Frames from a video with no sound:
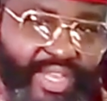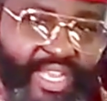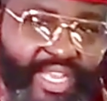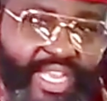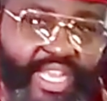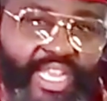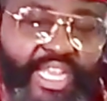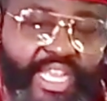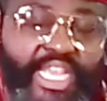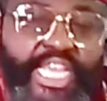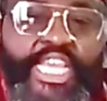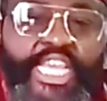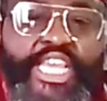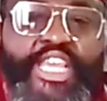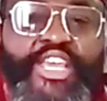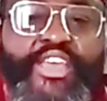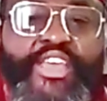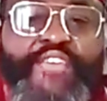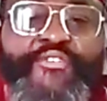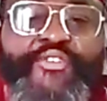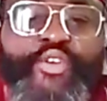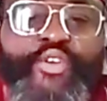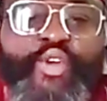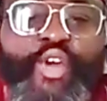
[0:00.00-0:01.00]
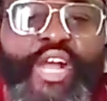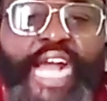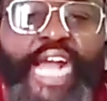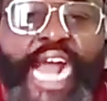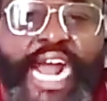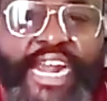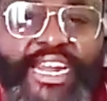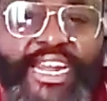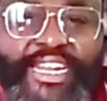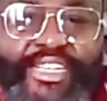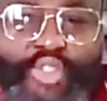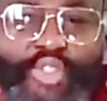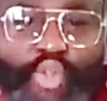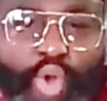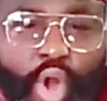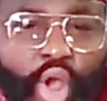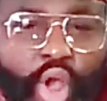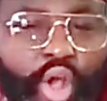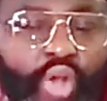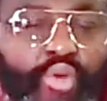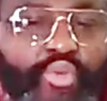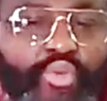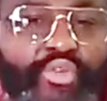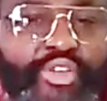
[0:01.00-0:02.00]
If you carry drug
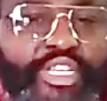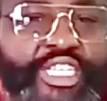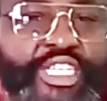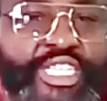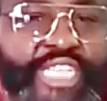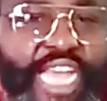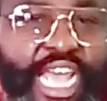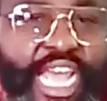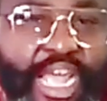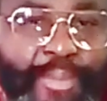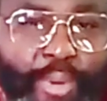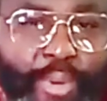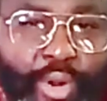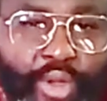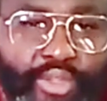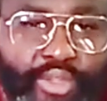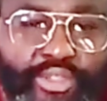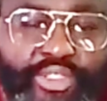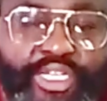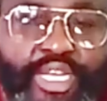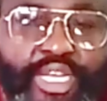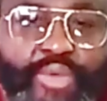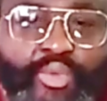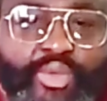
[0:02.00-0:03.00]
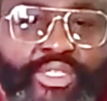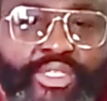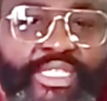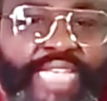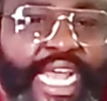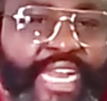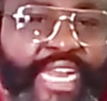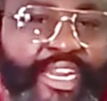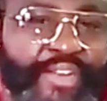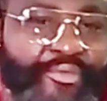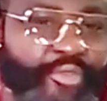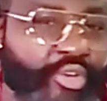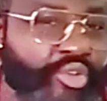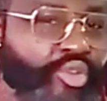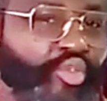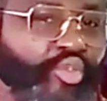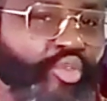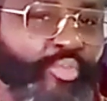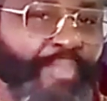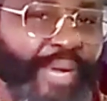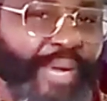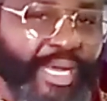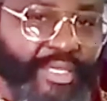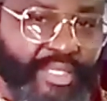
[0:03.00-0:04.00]
or reach airport, they will sign it for you to
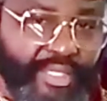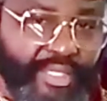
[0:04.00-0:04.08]
pass.